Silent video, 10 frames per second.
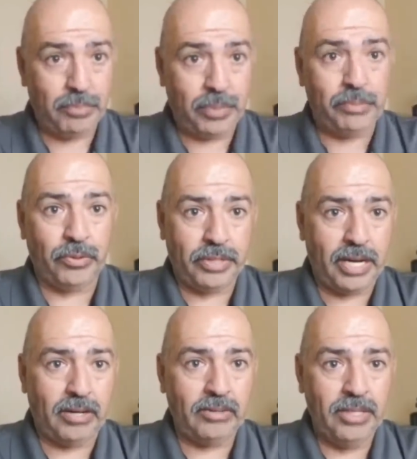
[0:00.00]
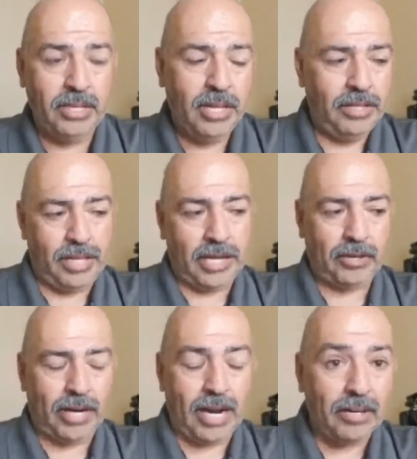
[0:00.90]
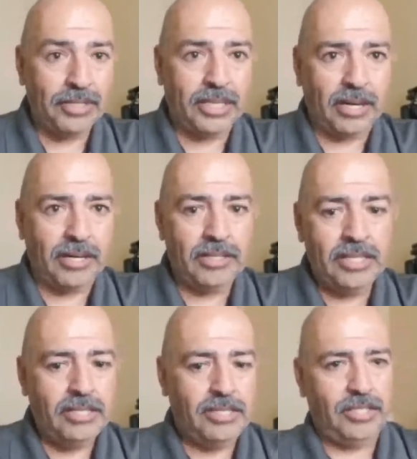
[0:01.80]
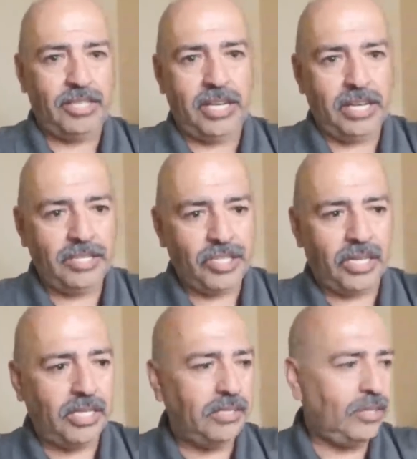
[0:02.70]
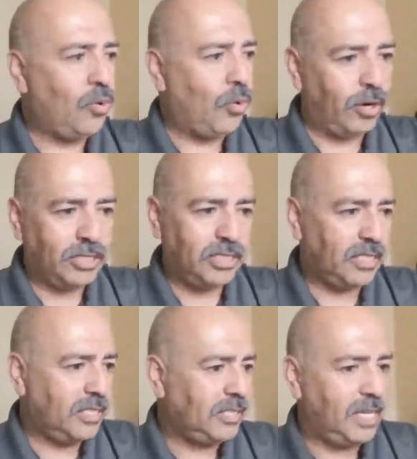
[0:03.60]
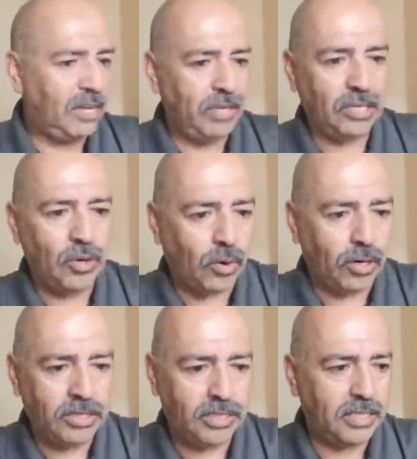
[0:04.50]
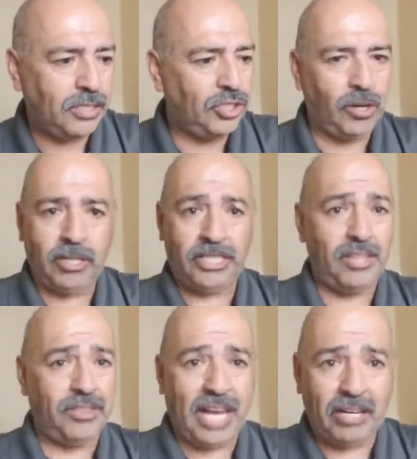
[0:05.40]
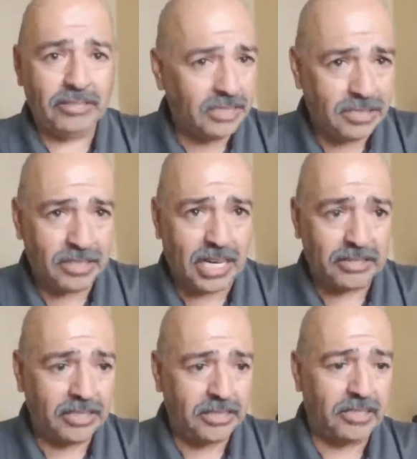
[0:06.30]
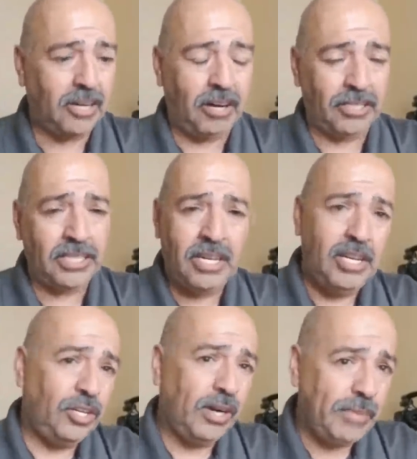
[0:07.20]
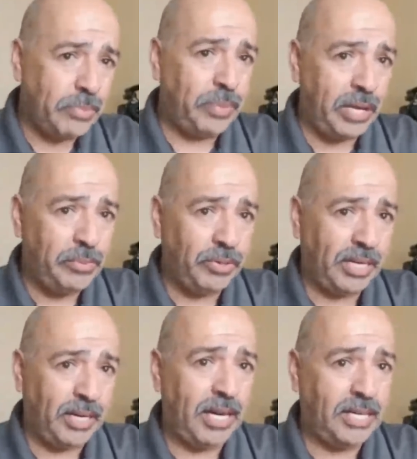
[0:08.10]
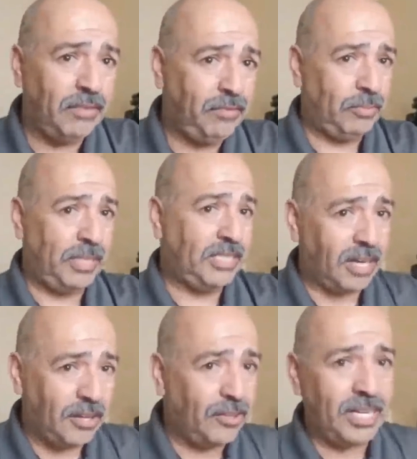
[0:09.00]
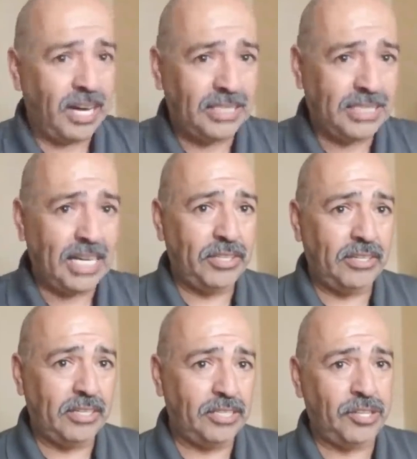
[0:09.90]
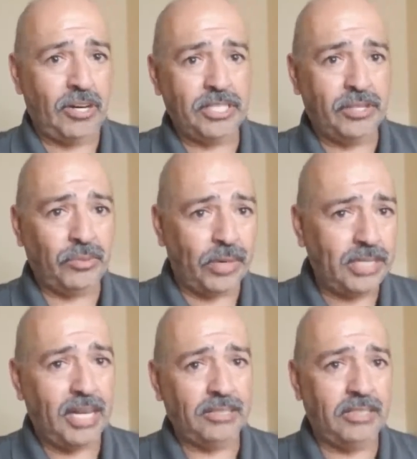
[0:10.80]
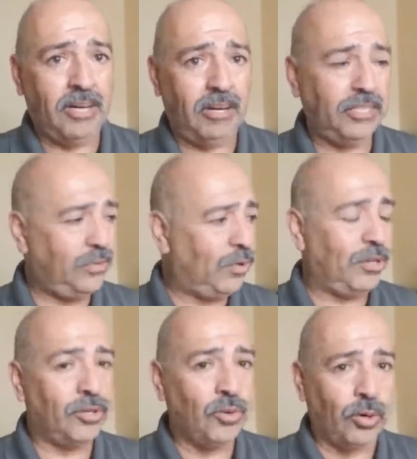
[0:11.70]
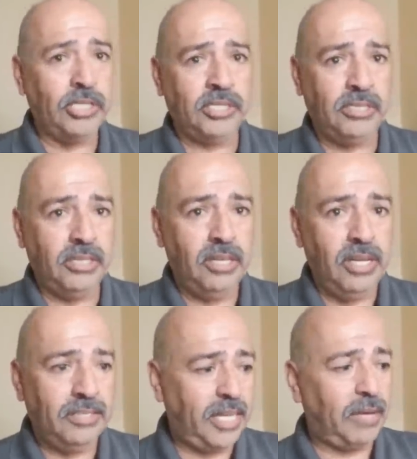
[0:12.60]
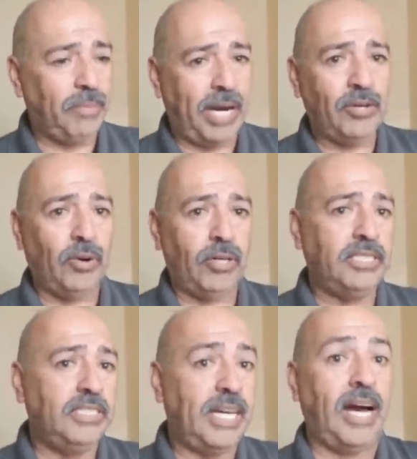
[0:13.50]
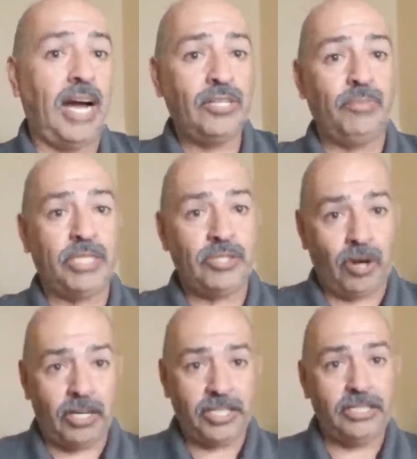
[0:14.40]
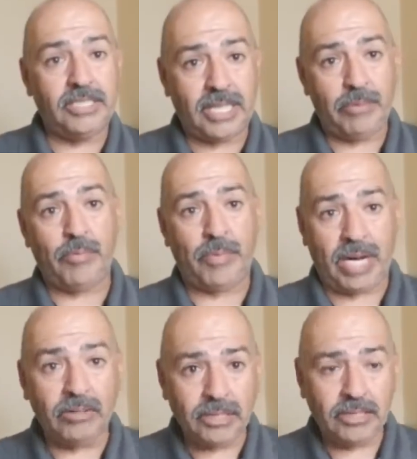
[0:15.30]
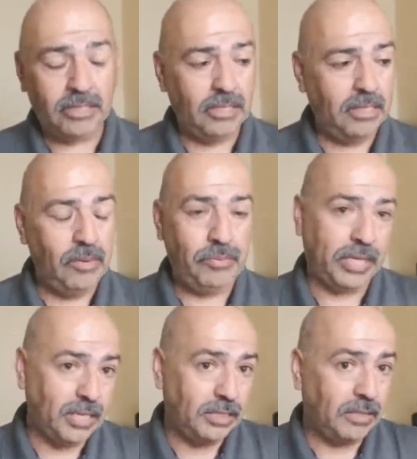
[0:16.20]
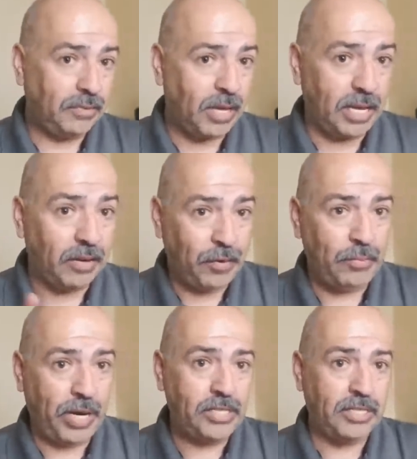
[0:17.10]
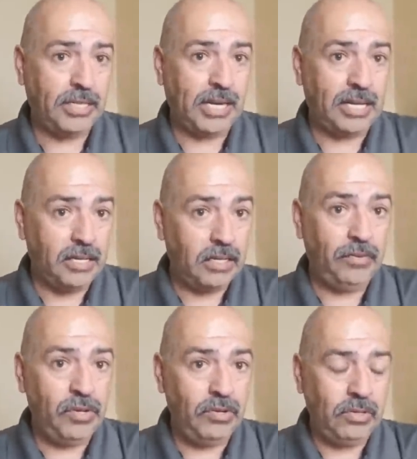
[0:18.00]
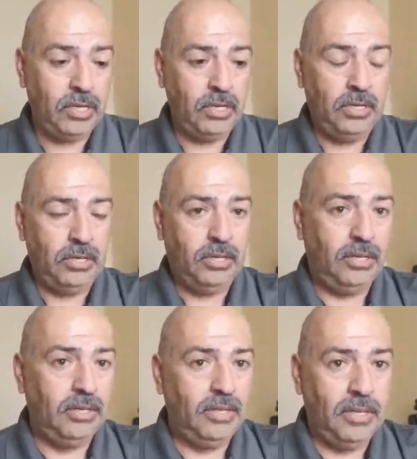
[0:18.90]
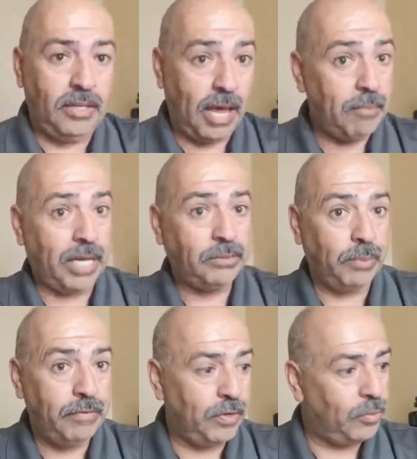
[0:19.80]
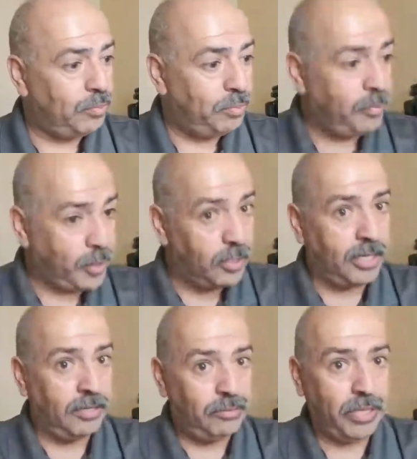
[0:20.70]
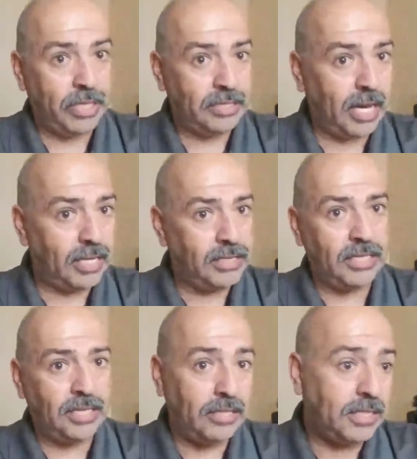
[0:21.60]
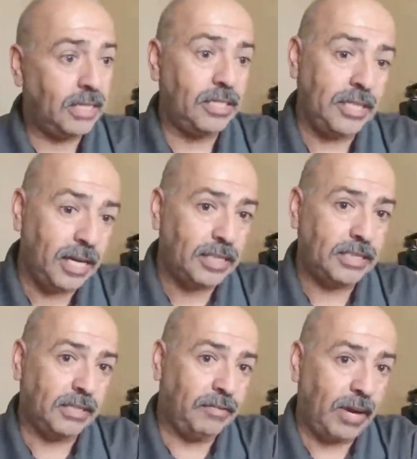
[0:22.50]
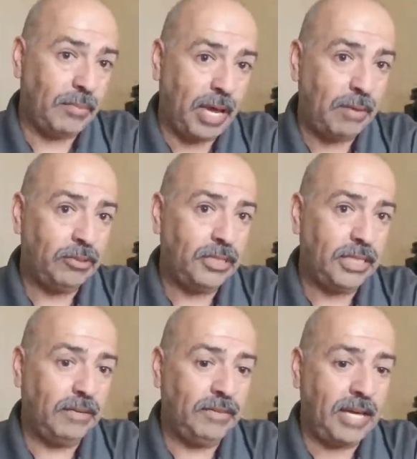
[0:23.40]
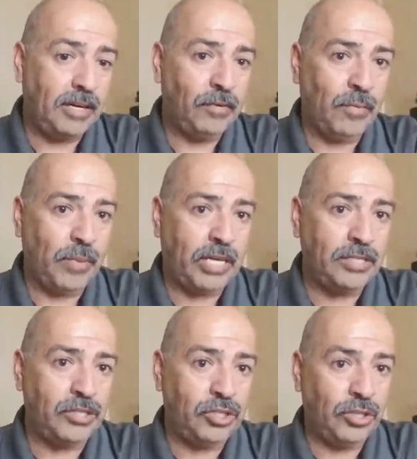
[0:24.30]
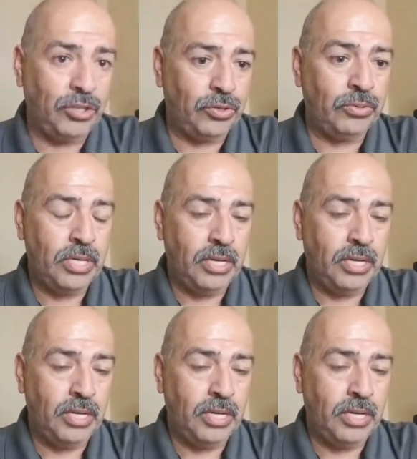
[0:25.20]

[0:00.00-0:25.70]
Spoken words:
of people now that are out there teaching courses, giving courses, charging thousands and thousands of dollars. You know how many people that I get from these other guys out there that are charging $3,000 for their course? Take my course and say, I should be charging the same amount because of the information that I give you. That makes me feel good, because I sit there and said, yes, if I'm able to give that information to you